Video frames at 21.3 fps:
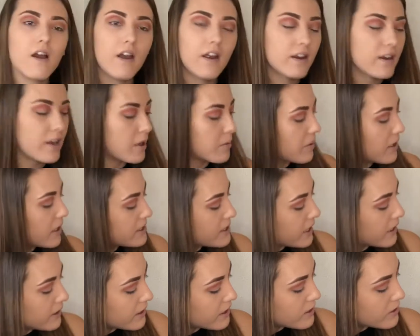Alright, now I'm going to
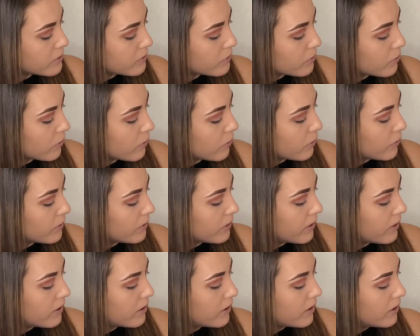take this gold
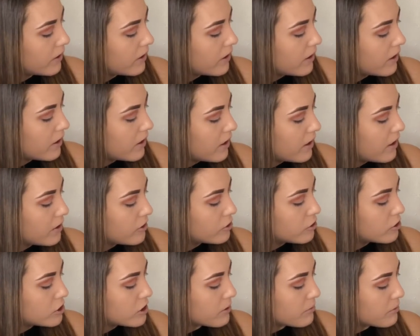
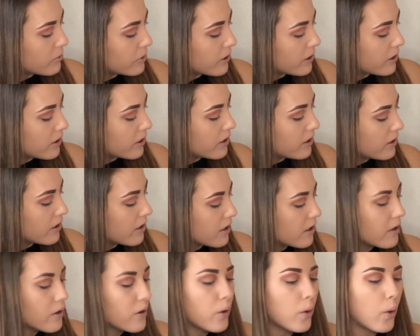shimmery color,